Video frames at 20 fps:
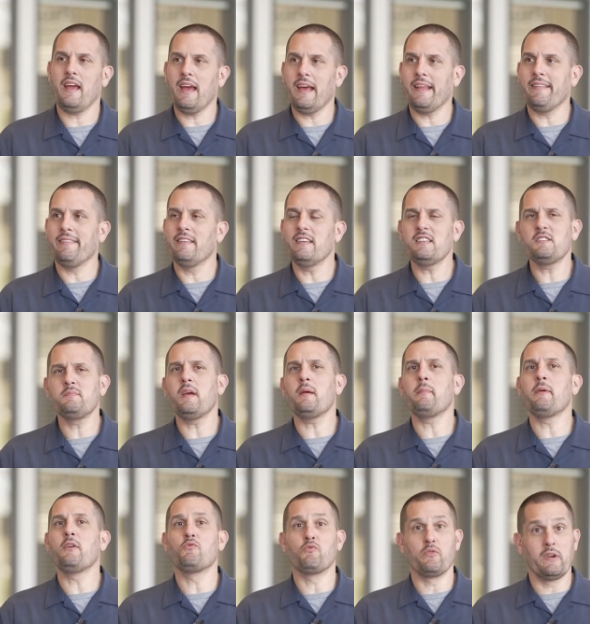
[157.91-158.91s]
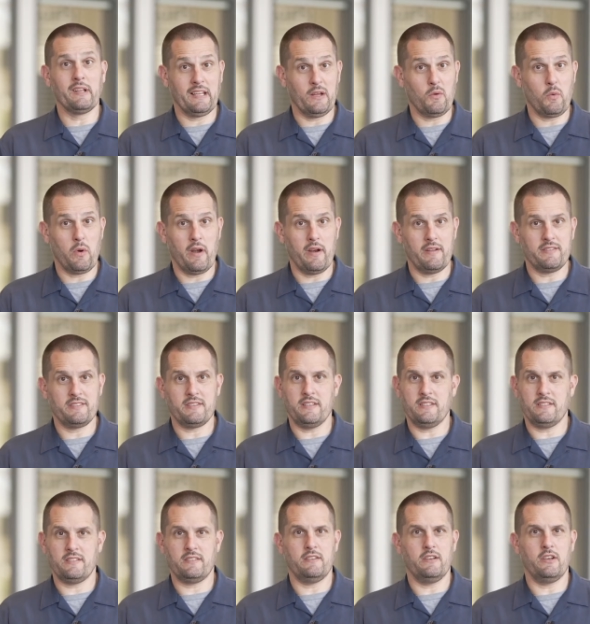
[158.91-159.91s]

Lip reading: and this may be really weird since